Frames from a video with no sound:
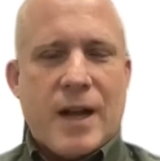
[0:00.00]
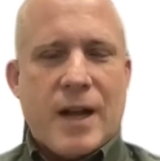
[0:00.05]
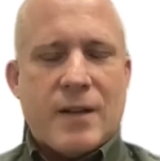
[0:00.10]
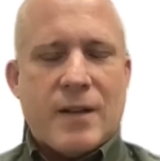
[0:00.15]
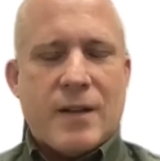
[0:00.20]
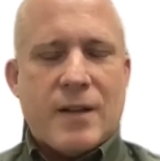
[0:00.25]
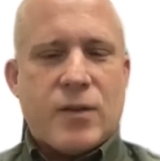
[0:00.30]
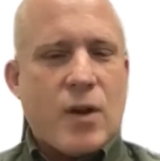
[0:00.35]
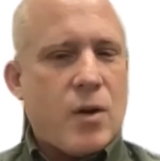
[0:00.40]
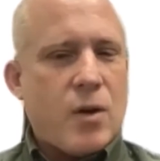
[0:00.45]

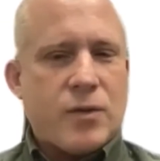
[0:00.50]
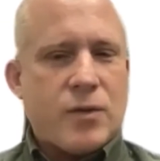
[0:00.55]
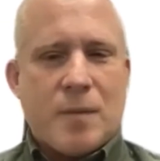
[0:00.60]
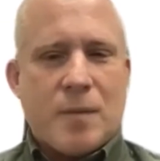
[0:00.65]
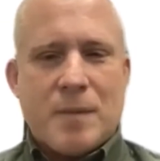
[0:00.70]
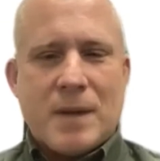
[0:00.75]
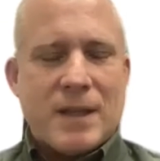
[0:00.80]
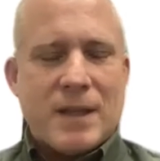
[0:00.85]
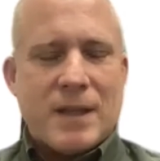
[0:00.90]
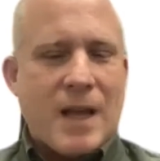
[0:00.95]
And so
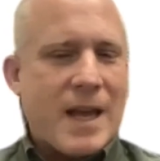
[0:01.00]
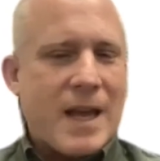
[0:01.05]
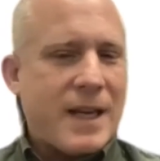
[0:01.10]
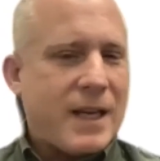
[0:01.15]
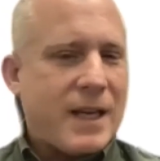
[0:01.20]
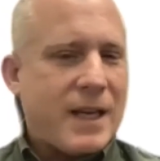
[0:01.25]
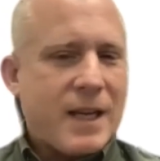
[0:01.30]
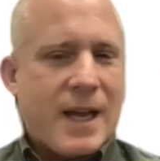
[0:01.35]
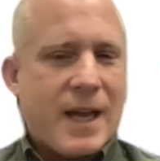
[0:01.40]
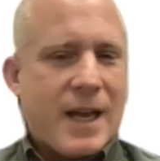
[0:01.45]
something
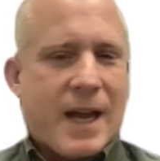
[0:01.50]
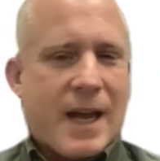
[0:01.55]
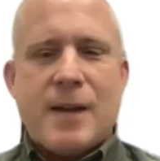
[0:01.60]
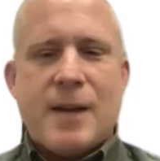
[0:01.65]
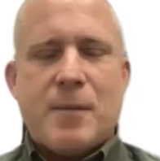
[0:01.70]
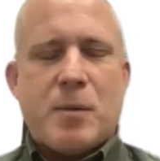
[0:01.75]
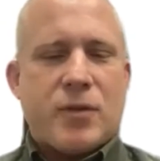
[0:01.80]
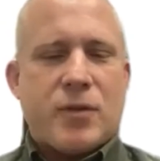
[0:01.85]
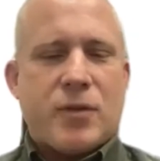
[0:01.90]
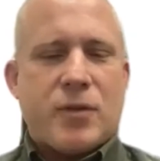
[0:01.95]
like
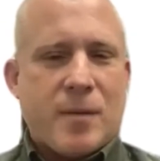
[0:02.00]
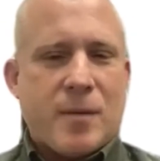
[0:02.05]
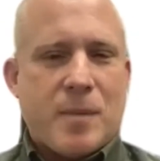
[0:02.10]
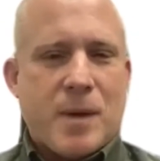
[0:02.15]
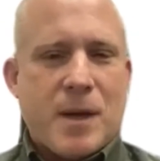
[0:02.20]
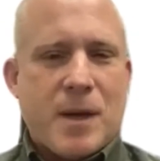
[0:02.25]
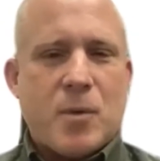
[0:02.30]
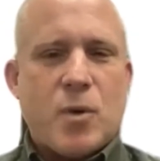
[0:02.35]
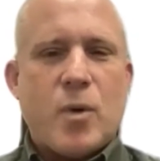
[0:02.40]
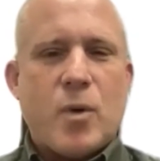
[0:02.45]
80% of
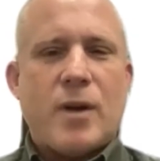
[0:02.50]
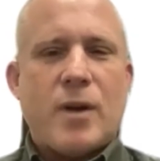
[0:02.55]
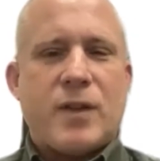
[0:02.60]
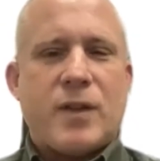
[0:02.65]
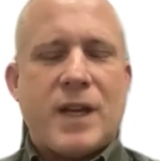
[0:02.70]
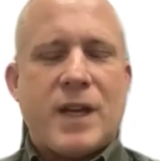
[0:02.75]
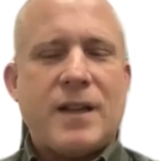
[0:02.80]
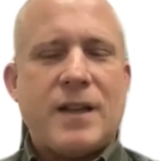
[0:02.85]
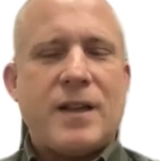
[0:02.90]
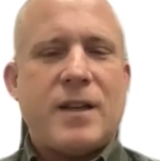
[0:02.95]
people who have
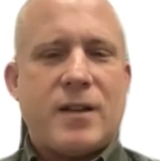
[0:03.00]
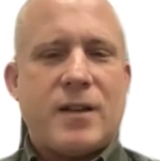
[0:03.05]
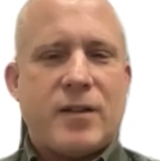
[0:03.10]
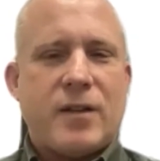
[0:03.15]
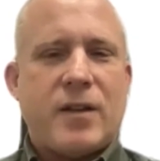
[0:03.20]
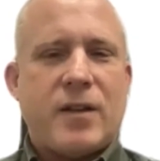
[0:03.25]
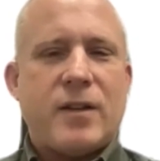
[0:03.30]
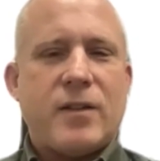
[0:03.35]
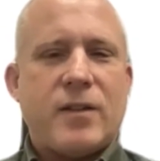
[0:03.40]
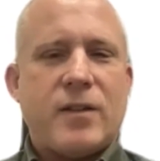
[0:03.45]
kidney
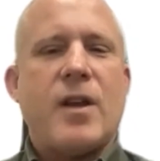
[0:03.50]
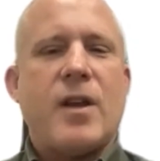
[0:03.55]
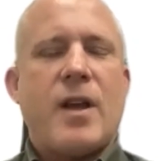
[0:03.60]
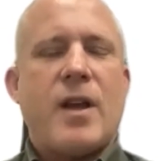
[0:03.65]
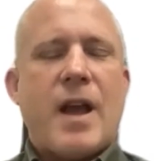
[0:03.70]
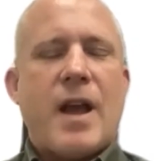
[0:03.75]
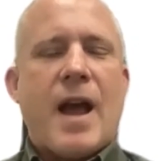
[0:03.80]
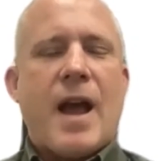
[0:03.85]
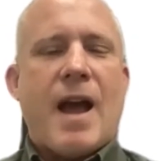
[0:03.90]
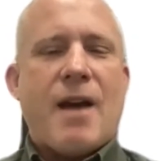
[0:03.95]
disease
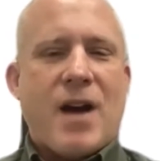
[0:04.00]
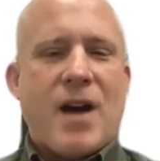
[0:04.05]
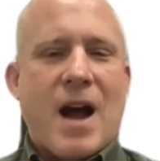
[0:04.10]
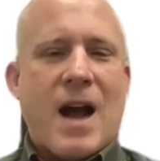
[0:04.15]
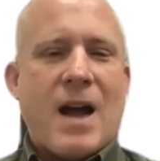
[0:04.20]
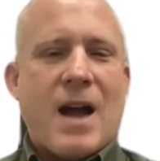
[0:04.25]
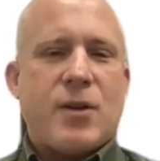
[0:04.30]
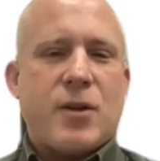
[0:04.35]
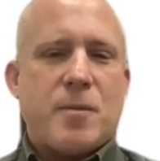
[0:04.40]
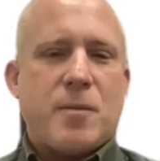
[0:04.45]
have
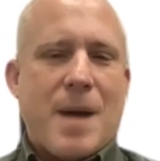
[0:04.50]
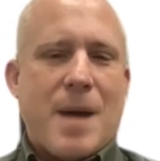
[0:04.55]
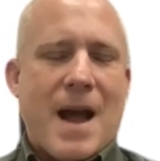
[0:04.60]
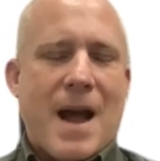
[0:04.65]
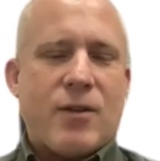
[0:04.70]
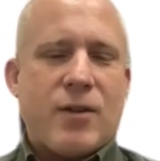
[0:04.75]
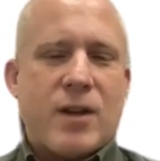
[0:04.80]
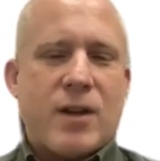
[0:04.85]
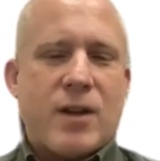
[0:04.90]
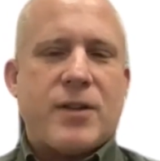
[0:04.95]
either
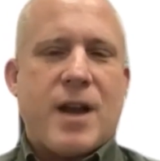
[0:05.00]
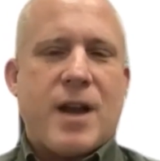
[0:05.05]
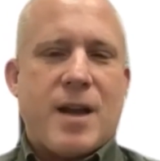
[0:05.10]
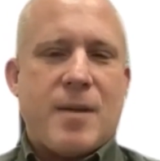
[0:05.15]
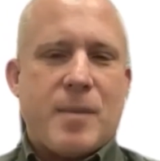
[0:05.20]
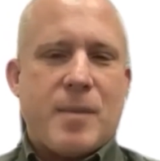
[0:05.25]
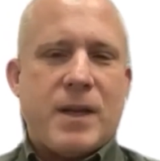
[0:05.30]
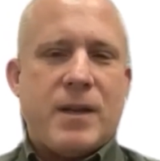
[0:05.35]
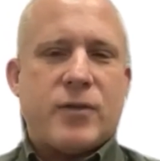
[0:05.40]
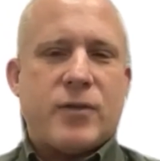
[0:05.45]
background
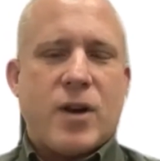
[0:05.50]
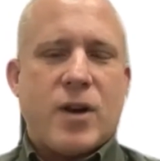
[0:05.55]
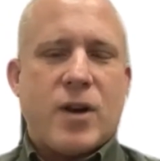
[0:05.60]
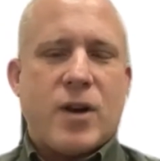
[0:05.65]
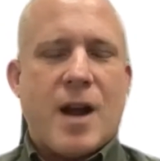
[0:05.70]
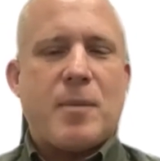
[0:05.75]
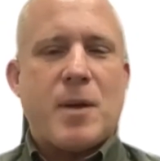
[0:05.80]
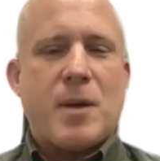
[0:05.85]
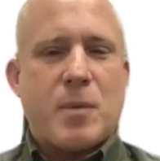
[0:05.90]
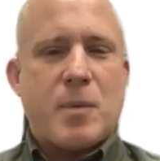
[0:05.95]
diabetes or
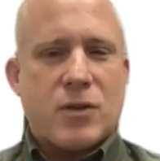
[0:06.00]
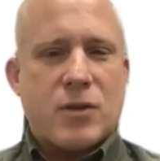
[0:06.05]
high blood